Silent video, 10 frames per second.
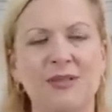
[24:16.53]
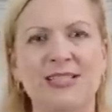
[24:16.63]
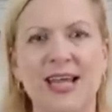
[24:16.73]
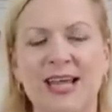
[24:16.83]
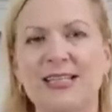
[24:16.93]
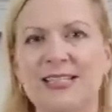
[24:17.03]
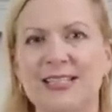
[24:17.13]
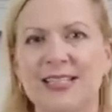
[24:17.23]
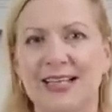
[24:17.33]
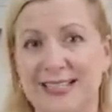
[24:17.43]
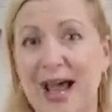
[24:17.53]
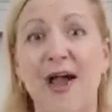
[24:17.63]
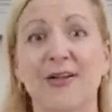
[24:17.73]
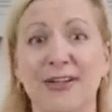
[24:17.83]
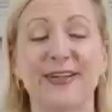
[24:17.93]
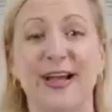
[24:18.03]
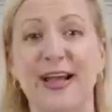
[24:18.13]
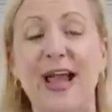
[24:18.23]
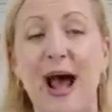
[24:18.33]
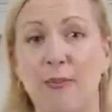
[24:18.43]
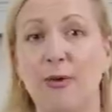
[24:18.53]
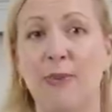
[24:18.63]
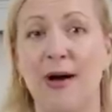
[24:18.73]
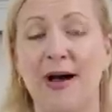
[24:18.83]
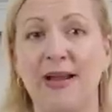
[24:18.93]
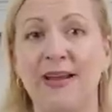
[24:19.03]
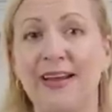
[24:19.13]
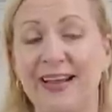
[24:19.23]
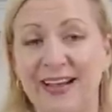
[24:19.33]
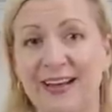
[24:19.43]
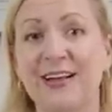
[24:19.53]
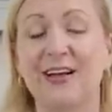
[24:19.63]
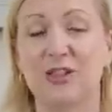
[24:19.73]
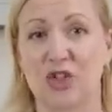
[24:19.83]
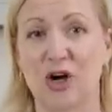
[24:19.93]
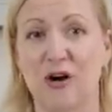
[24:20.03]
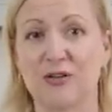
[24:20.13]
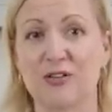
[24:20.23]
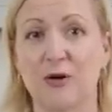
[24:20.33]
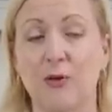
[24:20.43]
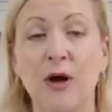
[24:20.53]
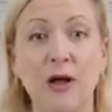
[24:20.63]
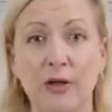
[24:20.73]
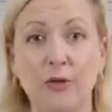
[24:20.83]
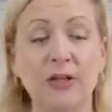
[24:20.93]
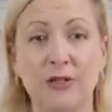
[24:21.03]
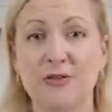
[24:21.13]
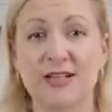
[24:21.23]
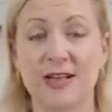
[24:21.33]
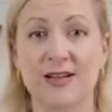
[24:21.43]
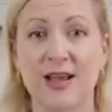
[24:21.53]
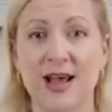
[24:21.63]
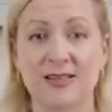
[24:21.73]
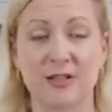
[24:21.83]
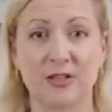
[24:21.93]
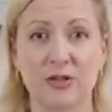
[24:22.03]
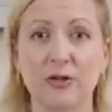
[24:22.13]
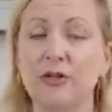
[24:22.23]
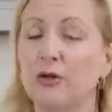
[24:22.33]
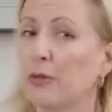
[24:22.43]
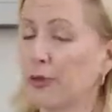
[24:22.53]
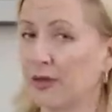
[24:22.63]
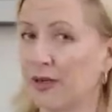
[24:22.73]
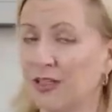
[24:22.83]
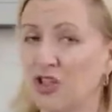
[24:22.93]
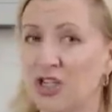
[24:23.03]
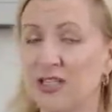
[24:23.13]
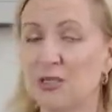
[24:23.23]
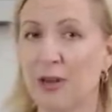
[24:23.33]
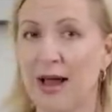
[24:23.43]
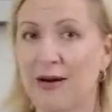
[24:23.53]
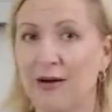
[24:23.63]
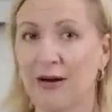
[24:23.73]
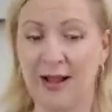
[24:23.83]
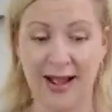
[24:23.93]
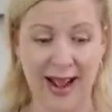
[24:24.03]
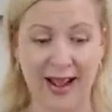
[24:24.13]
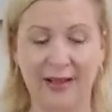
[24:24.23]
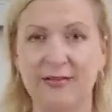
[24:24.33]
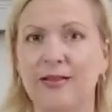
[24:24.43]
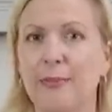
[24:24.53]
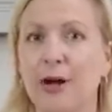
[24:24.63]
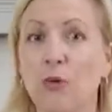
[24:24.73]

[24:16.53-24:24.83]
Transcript: taste exactly like apple pie in a jar. So you can use it as a dessert, you can put it on a cheese platter, and they pair